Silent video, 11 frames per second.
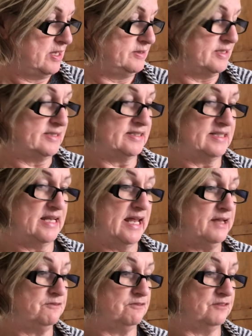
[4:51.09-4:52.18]
The
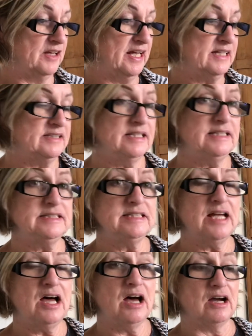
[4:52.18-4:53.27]
snake flicks its
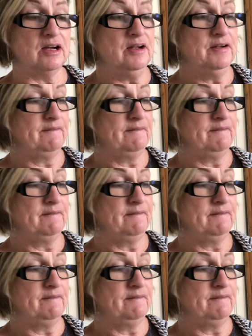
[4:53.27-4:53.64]
tongue.